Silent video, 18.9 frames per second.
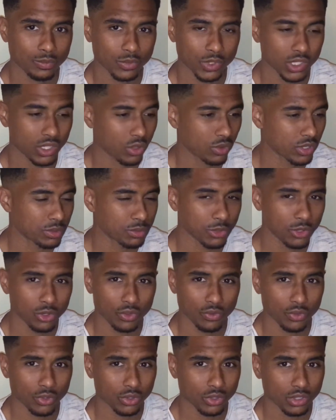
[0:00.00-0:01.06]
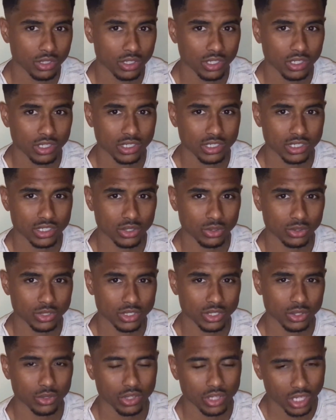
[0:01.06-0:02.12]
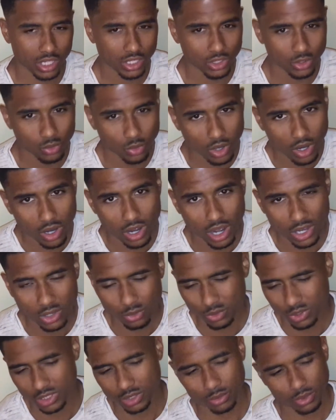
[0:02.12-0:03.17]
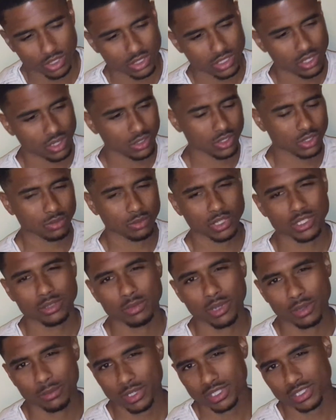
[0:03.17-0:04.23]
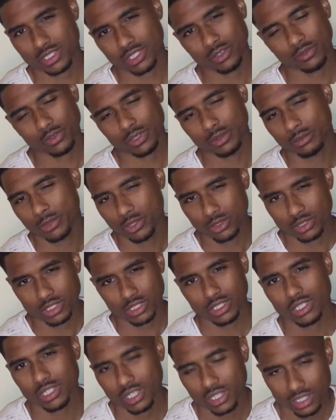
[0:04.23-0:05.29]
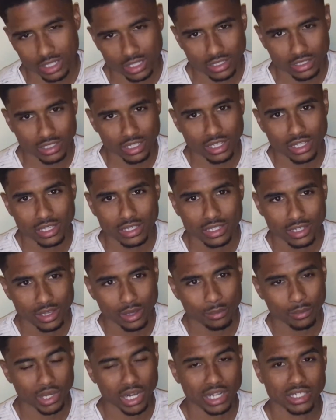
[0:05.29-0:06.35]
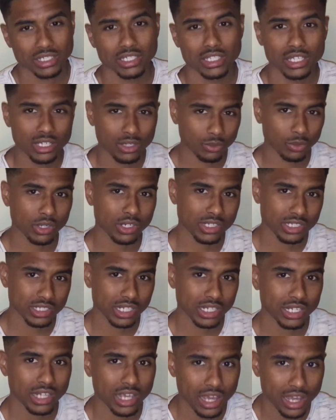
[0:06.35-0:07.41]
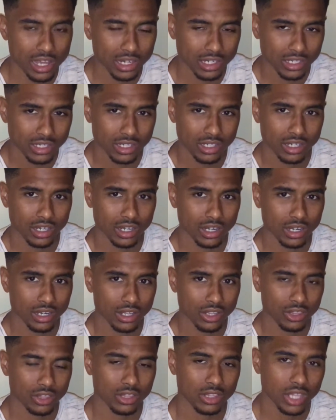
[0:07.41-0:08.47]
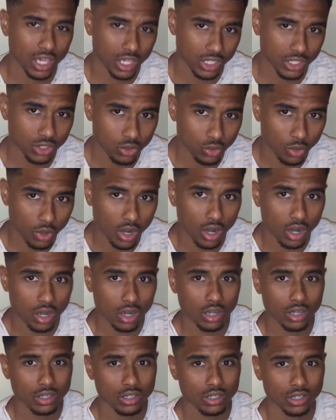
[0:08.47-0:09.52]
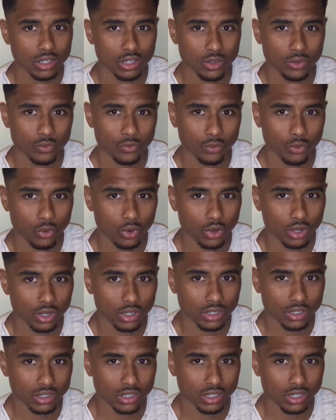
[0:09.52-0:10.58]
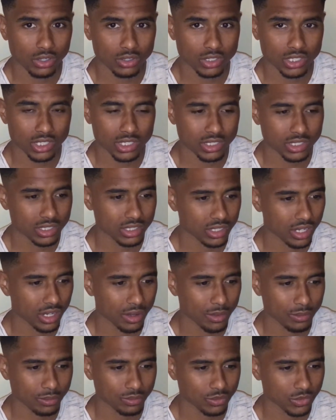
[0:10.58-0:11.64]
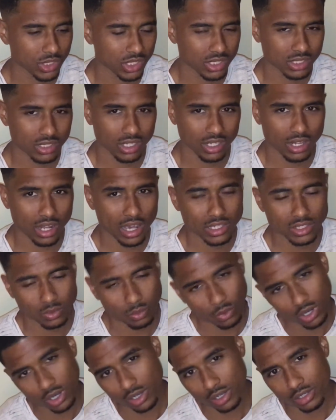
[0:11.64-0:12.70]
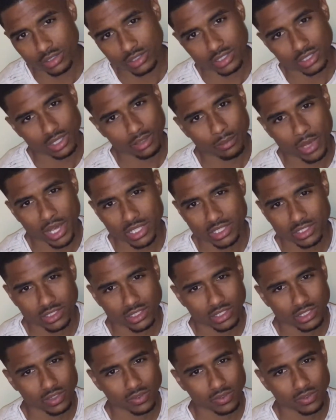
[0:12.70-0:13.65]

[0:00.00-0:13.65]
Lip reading: it's beautiful. So thank you all. I don't really want to talk too much about myself or the music or nothing like that, but I did want to say that thank you all for just the nice words and messages